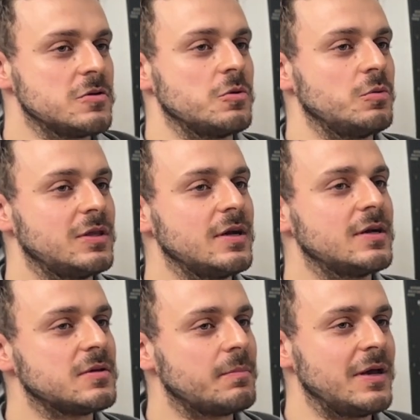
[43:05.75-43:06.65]
So we
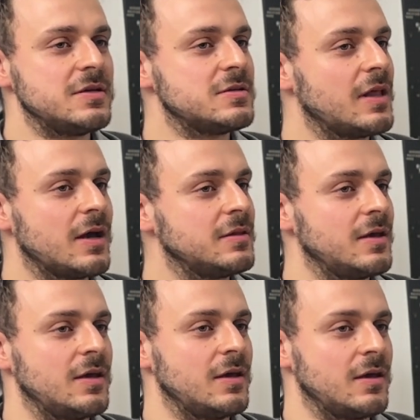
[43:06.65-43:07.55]
take as a
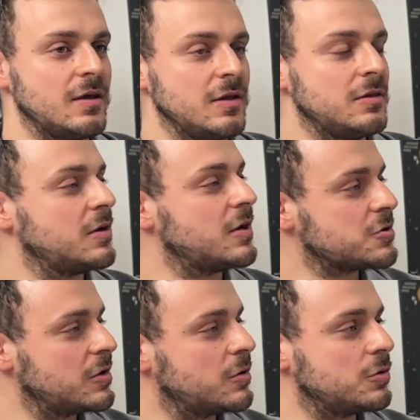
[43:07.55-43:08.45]
baseline the International